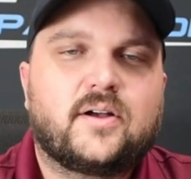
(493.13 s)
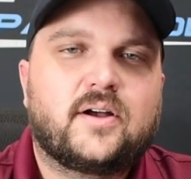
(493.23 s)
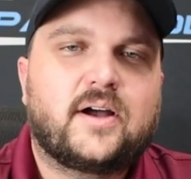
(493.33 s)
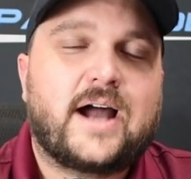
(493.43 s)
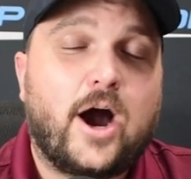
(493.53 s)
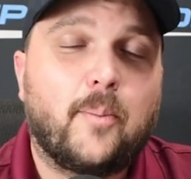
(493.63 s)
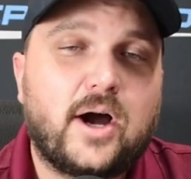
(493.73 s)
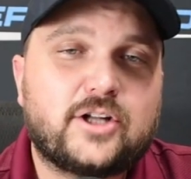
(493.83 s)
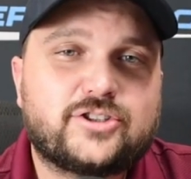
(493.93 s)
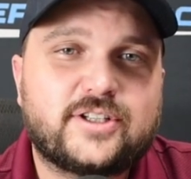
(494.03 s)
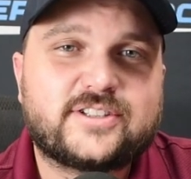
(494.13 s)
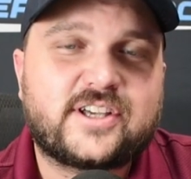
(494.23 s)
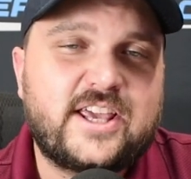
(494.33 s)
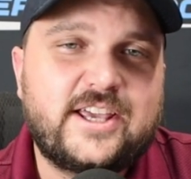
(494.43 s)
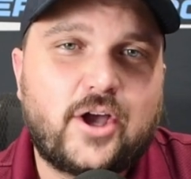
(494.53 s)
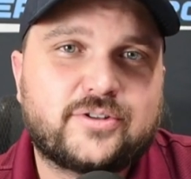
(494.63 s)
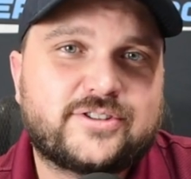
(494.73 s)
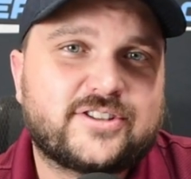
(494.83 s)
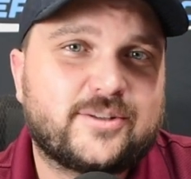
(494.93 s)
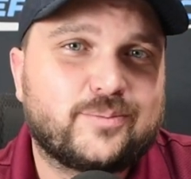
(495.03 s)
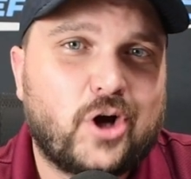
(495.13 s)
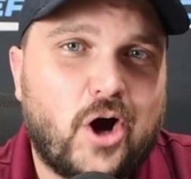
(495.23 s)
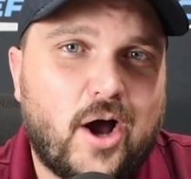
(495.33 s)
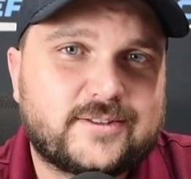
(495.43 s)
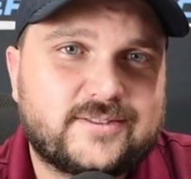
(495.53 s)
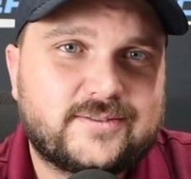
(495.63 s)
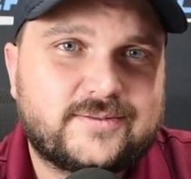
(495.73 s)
How much does a Keco system cost?